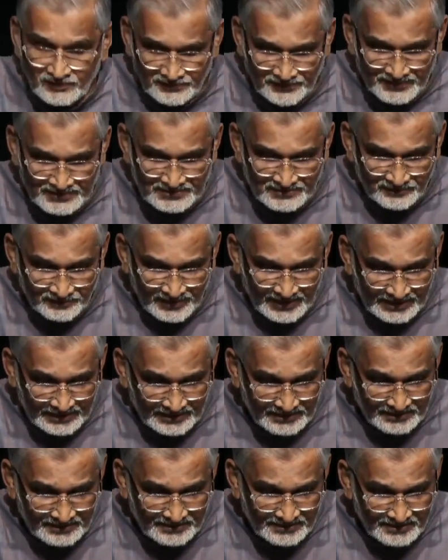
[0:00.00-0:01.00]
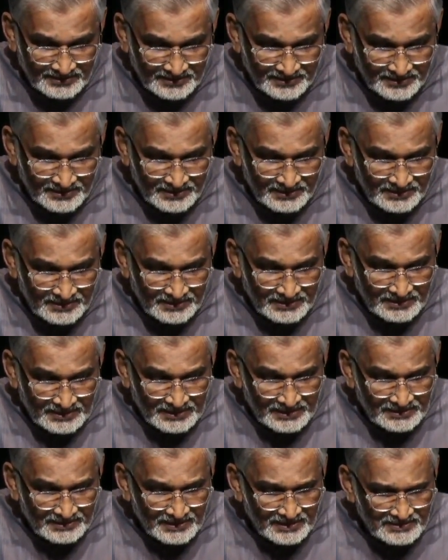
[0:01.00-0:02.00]
of his wealth,
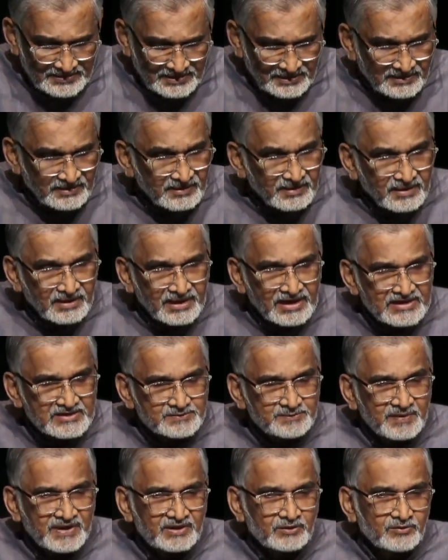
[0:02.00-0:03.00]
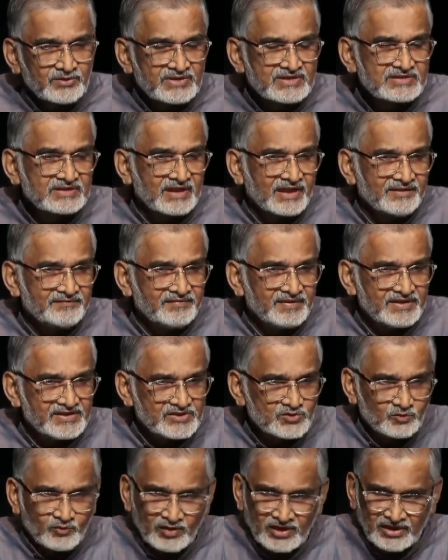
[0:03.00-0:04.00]
there is a third aspect to his life and
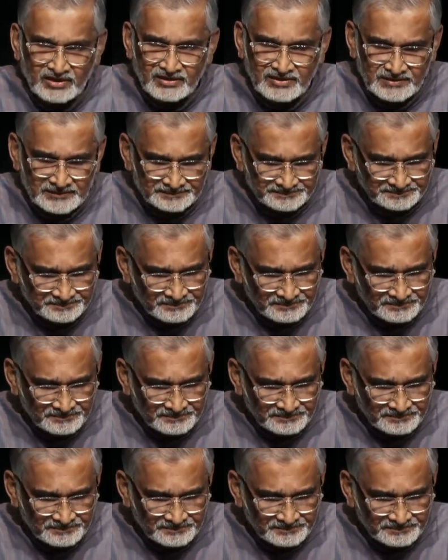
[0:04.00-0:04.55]
his work.